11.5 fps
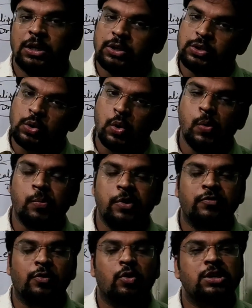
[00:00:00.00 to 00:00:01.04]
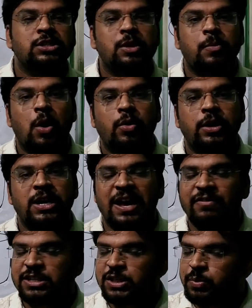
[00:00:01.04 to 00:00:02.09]
So be focused about it. I
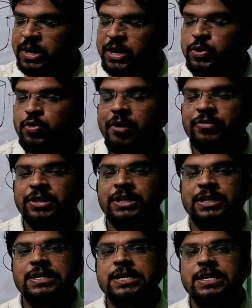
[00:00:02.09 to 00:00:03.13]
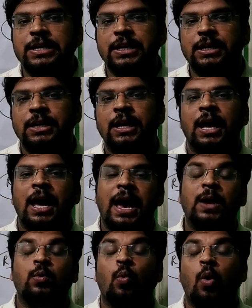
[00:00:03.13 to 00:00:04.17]
have explained you everything in detail
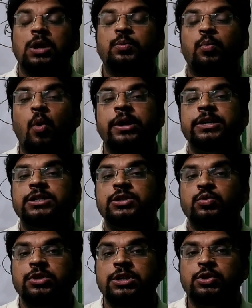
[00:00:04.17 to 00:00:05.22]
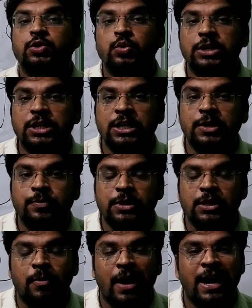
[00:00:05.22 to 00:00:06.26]
and what points you need to keep in
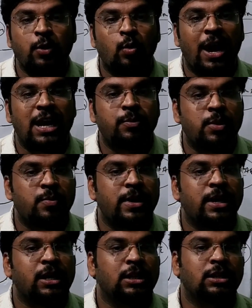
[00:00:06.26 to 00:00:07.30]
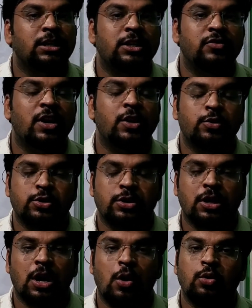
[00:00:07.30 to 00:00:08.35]
the mind while preparing the revaluation
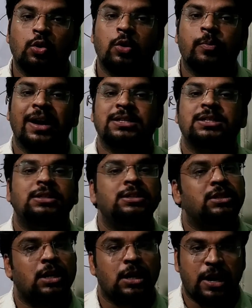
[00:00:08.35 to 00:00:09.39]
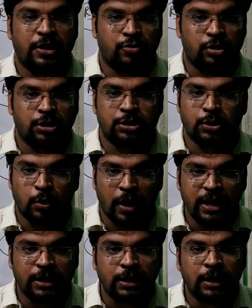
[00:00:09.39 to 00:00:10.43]
account or passing the journal entries,
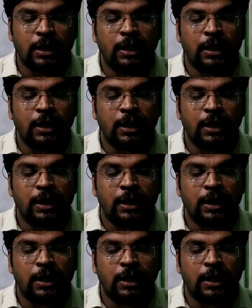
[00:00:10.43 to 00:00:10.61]
right?